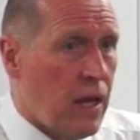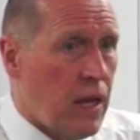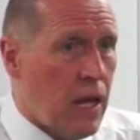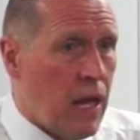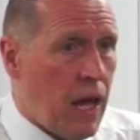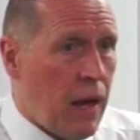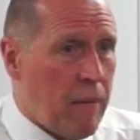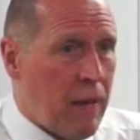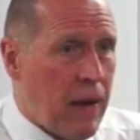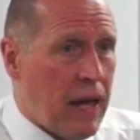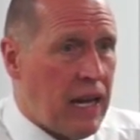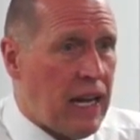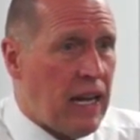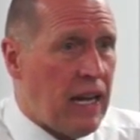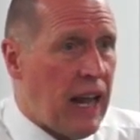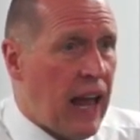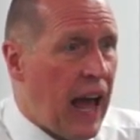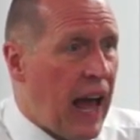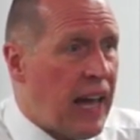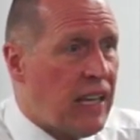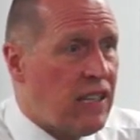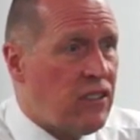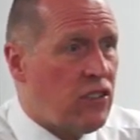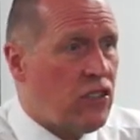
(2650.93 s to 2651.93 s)
How many
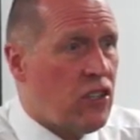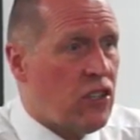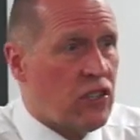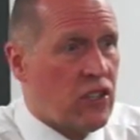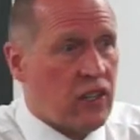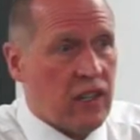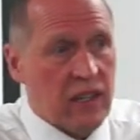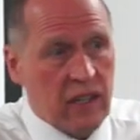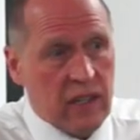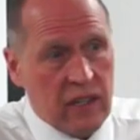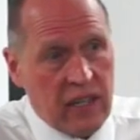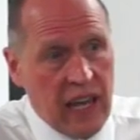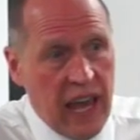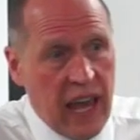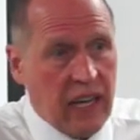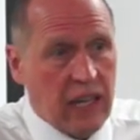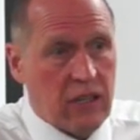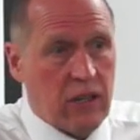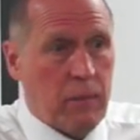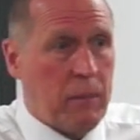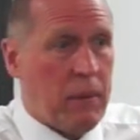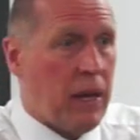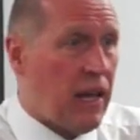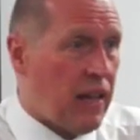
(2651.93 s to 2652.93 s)
lies does it take
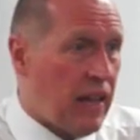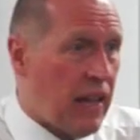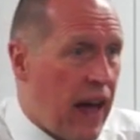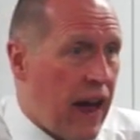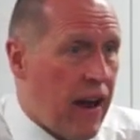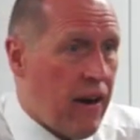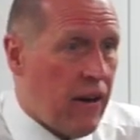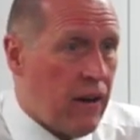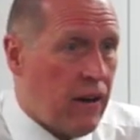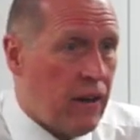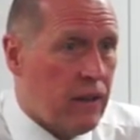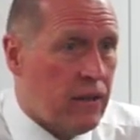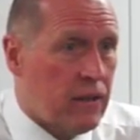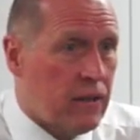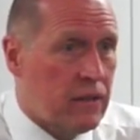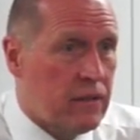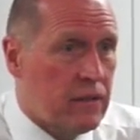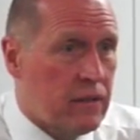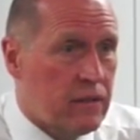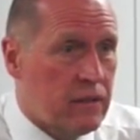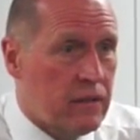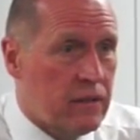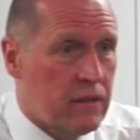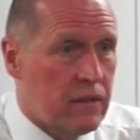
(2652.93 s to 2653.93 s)
to be a liar?
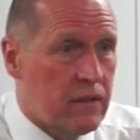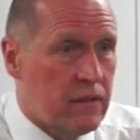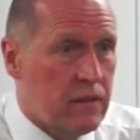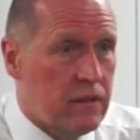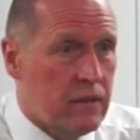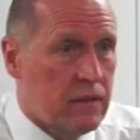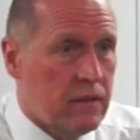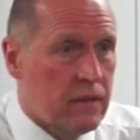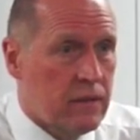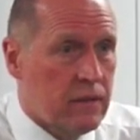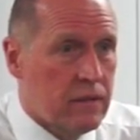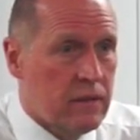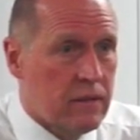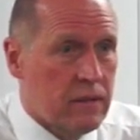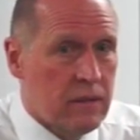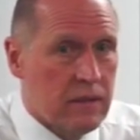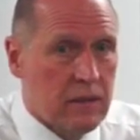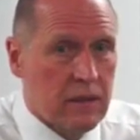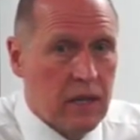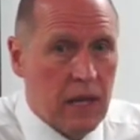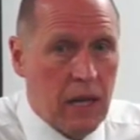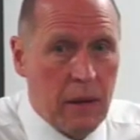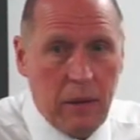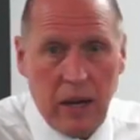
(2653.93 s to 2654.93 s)

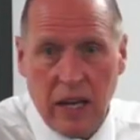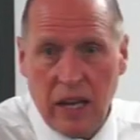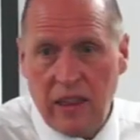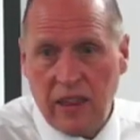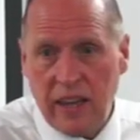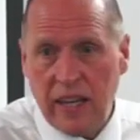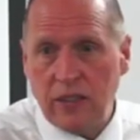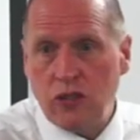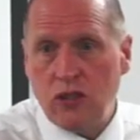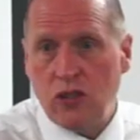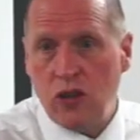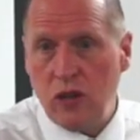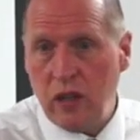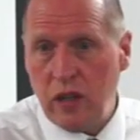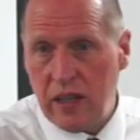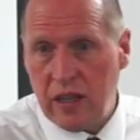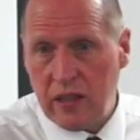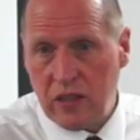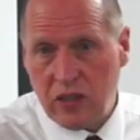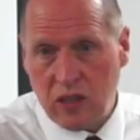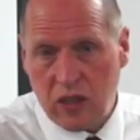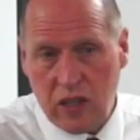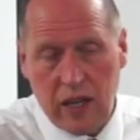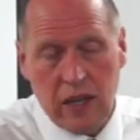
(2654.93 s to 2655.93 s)
How many things do you need to
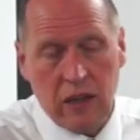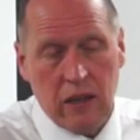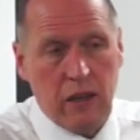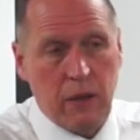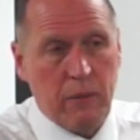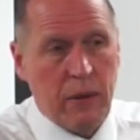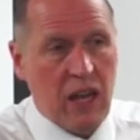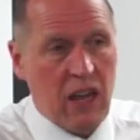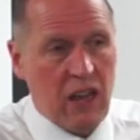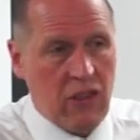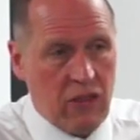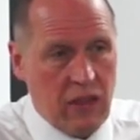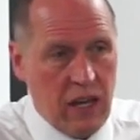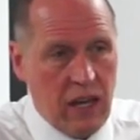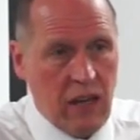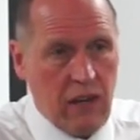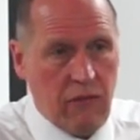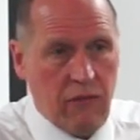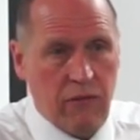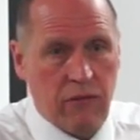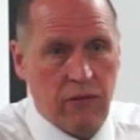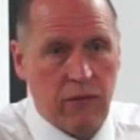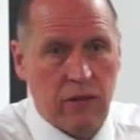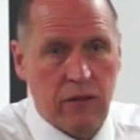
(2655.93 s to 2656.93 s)
steal to be a
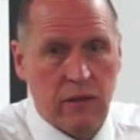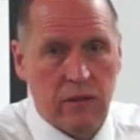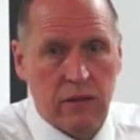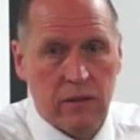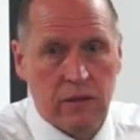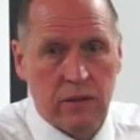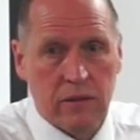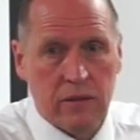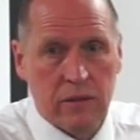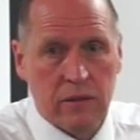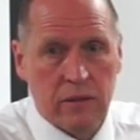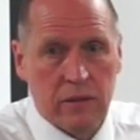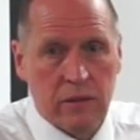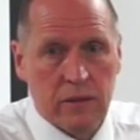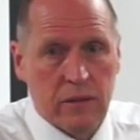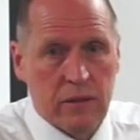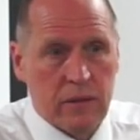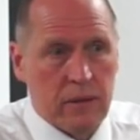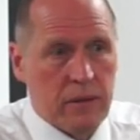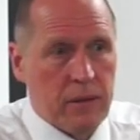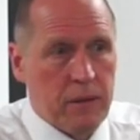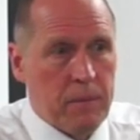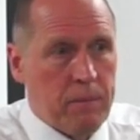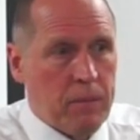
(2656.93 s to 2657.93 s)
thief?
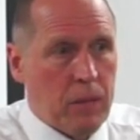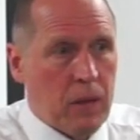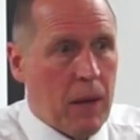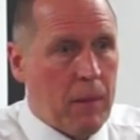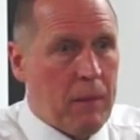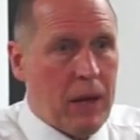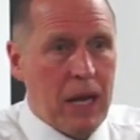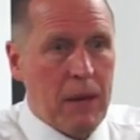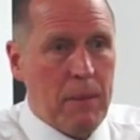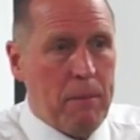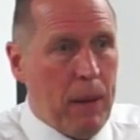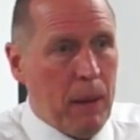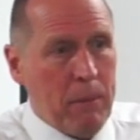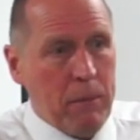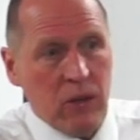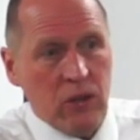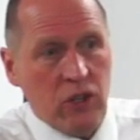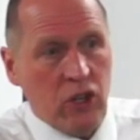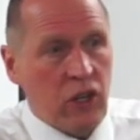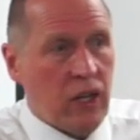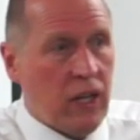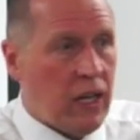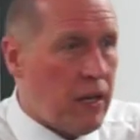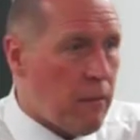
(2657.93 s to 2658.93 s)
How many people
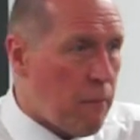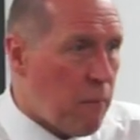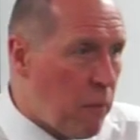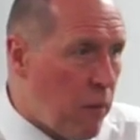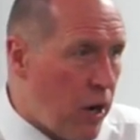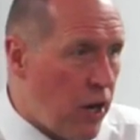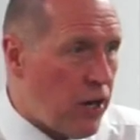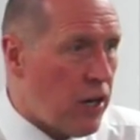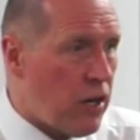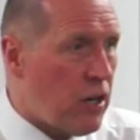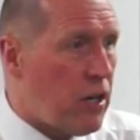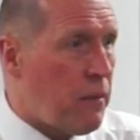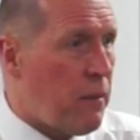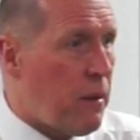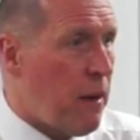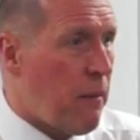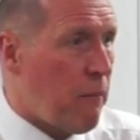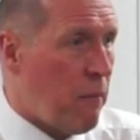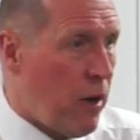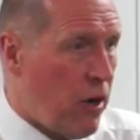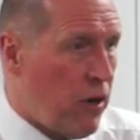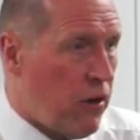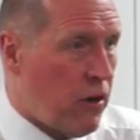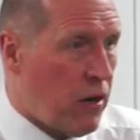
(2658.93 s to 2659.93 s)
do you need to murder to be a
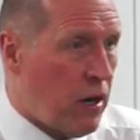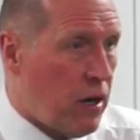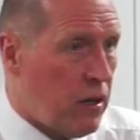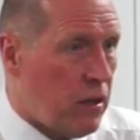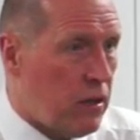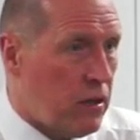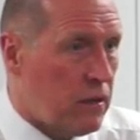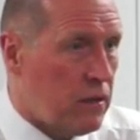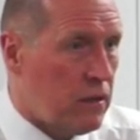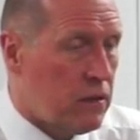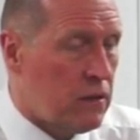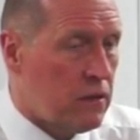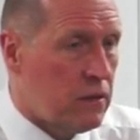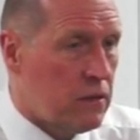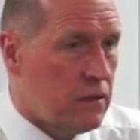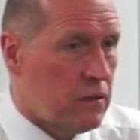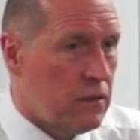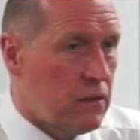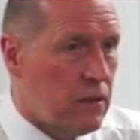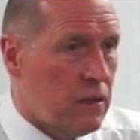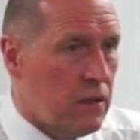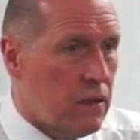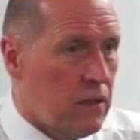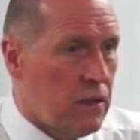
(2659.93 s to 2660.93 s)
murderer?
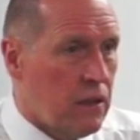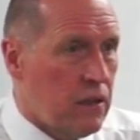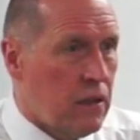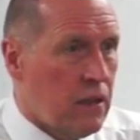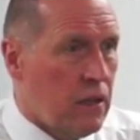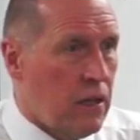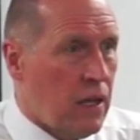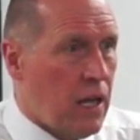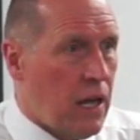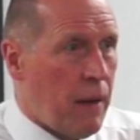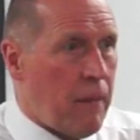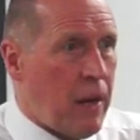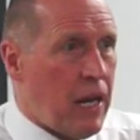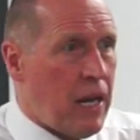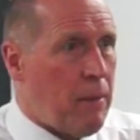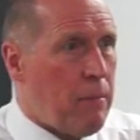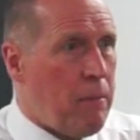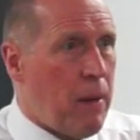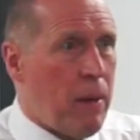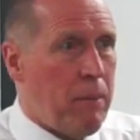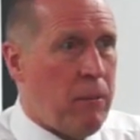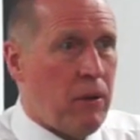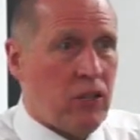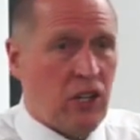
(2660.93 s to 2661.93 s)
How many
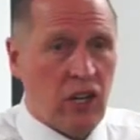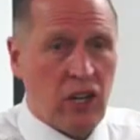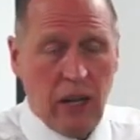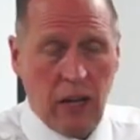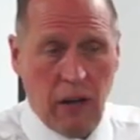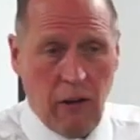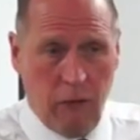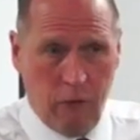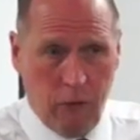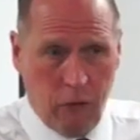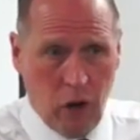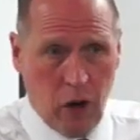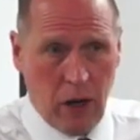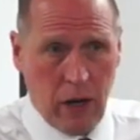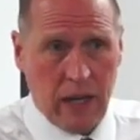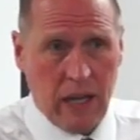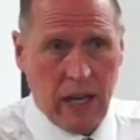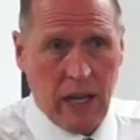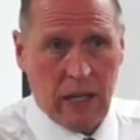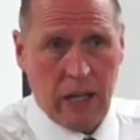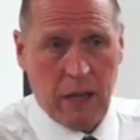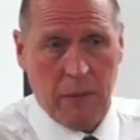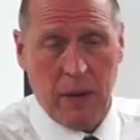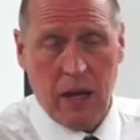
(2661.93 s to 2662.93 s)
people do you need to
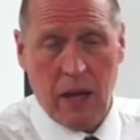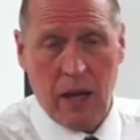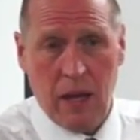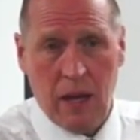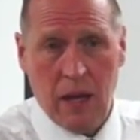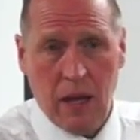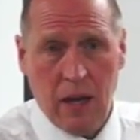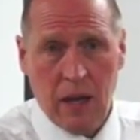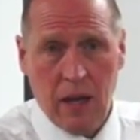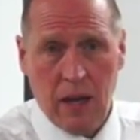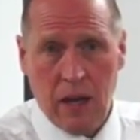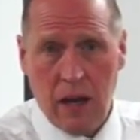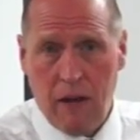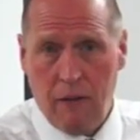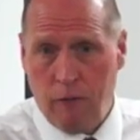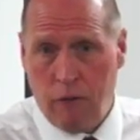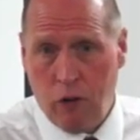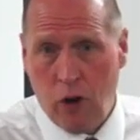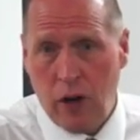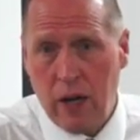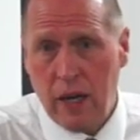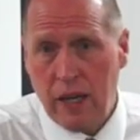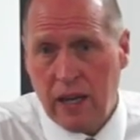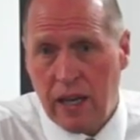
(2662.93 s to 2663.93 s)
fornicate to be a
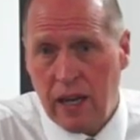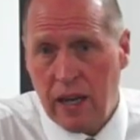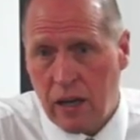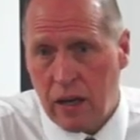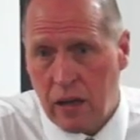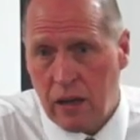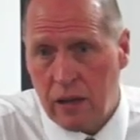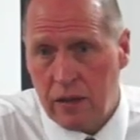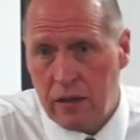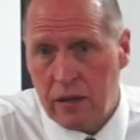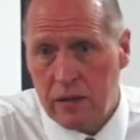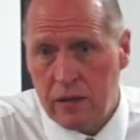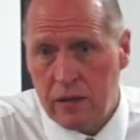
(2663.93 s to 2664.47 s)
fornicator?